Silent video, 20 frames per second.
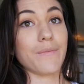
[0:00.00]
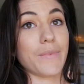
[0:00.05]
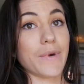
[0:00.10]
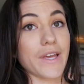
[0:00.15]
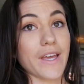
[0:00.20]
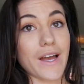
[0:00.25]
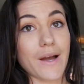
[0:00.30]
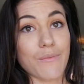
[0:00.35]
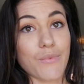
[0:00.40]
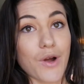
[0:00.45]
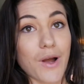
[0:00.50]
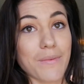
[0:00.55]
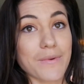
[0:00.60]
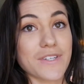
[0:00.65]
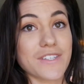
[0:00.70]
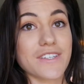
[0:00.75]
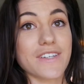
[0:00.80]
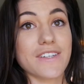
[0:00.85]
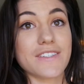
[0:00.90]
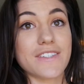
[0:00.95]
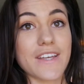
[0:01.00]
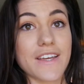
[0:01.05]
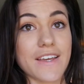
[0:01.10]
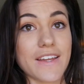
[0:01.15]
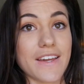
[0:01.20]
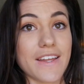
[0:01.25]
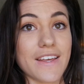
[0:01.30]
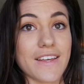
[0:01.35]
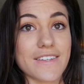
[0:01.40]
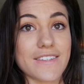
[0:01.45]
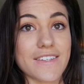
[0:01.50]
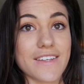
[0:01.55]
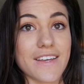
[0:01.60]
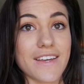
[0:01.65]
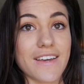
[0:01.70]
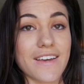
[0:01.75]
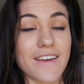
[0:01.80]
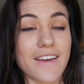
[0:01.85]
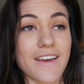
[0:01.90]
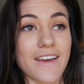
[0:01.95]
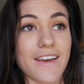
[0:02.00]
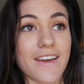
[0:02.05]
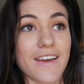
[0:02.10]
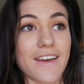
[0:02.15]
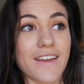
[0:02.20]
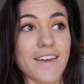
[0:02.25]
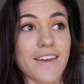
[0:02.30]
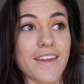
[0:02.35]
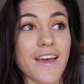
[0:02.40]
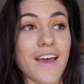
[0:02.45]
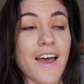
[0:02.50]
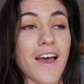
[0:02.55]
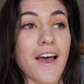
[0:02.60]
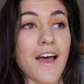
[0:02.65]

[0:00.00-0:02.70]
But yeah, I'm probably just gonna take it easy and